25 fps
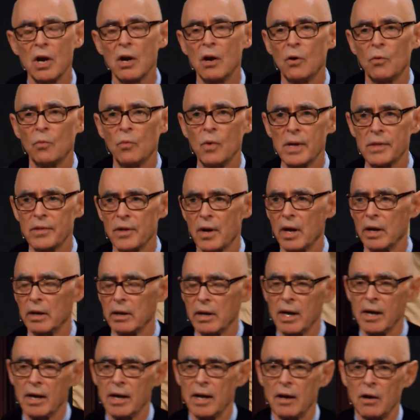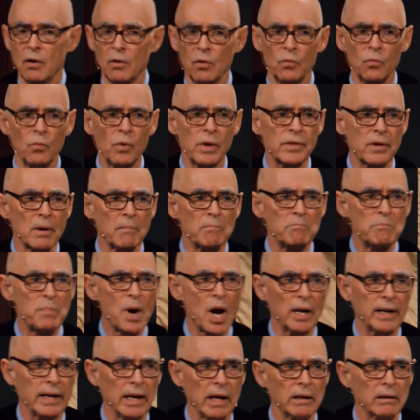with a, with a
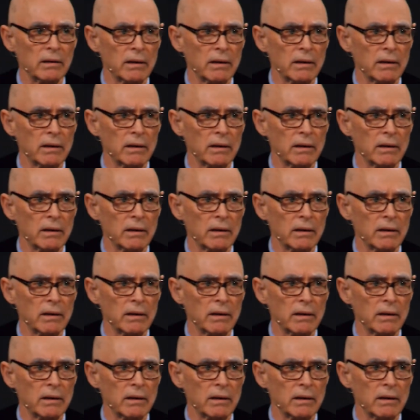bucket